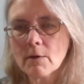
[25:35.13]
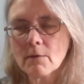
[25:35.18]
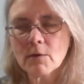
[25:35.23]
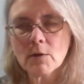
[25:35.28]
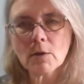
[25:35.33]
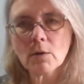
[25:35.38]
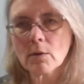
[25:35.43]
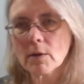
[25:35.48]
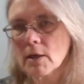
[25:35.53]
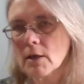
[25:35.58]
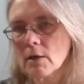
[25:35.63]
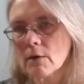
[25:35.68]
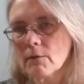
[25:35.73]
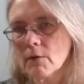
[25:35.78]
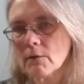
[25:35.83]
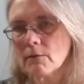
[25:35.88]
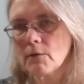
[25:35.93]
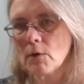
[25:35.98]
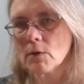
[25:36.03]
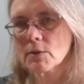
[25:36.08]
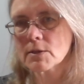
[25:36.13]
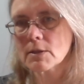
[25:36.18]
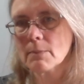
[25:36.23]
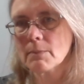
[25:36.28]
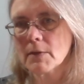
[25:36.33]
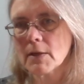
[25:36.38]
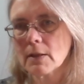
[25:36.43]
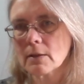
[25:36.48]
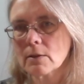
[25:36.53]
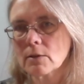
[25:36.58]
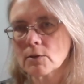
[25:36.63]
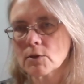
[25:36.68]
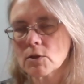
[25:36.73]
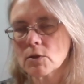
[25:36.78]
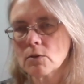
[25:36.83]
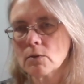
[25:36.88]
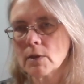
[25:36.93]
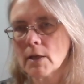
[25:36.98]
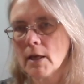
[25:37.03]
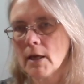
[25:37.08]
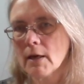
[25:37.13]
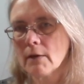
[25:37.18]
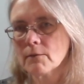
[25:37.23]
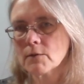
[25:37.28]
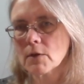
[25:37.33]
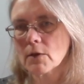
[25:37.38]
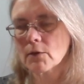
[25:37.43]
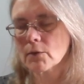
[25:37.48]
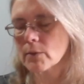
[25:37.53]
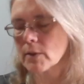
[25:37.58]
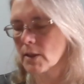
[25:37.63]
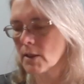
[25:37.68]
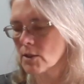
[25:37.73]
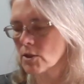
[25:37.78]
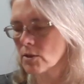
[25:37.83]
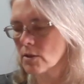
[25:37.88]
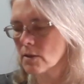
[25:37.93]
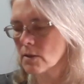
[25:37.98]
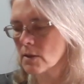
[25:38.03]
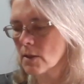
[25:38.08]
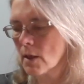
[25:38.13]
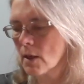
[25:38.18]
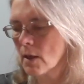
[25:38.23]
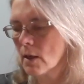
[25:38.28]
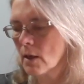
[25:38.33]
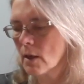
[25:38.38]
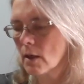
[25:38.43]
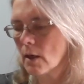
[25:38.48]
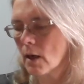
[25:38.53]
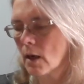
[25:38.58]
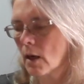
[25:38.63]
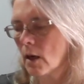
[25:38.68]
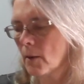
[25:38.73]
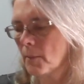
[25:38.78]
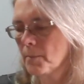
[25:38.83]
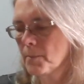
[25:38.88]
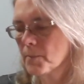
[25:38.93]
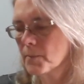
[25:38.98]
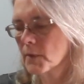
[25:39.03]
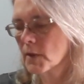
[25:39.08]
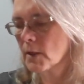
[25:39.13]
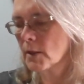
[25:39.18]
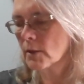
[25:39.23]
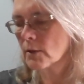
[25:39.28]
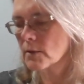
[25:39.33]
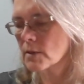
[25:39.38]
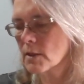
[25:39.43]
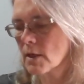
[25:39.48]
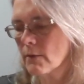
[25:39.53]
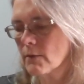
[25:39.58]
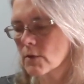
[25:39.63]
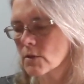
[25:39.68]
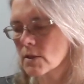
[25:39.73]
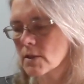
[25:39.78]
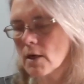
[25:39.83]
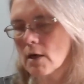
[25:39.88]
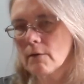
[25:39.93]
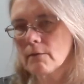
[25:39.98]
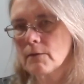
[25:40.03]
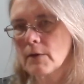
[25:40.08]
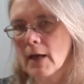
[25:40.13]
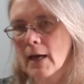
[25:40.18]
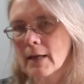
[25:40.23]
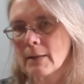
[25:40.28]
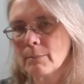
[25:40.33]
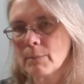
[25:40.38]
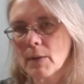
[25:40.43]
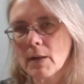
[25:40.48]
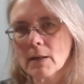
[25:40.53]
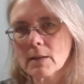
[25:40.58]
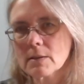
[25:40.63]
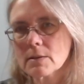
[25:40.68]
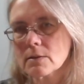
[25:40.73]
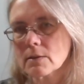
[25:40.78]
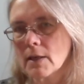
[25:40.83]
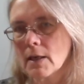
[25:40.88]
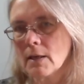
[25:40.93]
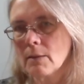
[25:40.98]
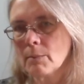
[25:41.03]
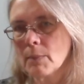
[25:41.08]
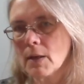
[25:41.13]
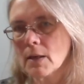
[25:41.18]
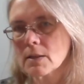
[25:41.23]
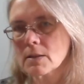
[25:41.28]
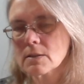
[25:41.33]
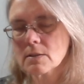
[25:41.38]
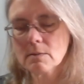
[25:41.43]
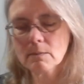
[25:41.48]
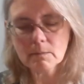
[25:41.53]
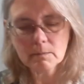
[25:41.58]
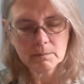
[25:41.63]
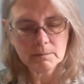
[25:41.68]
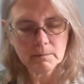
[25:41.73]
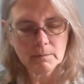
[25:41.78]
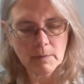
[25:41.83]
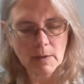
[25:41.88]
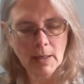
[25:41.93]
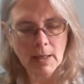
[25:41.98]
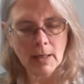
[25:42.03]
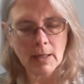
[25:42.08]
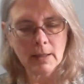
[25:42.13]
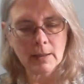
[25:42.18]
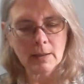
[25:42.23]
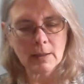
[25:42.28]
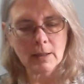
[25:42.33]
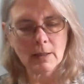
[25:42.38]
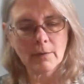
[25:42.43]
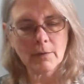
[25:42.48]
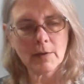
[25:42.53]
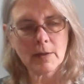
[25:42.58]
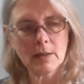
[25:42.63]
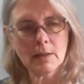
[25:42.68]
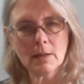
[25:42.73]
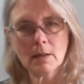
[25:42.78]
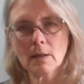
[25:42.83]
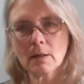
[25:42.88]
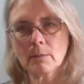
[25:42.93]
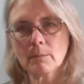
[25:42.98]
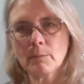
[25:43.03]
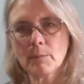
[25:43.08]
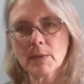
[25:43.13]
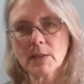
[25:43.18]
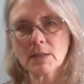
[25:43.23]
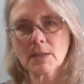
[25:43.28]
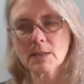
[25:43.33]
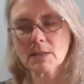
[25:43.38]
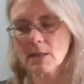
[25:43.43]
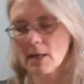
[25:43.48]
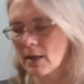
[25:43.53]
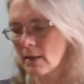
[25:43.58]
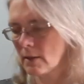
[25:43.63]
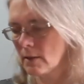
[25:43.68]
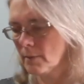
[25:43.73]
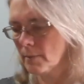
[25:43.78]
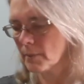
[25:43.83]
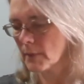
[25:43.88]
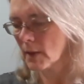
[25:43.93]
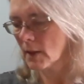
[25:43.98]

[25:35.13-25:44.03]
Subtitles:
If you don't care if it folds up that little 2.5 to 3 inches, you know, save yourself $9, $8, and get the pStyle.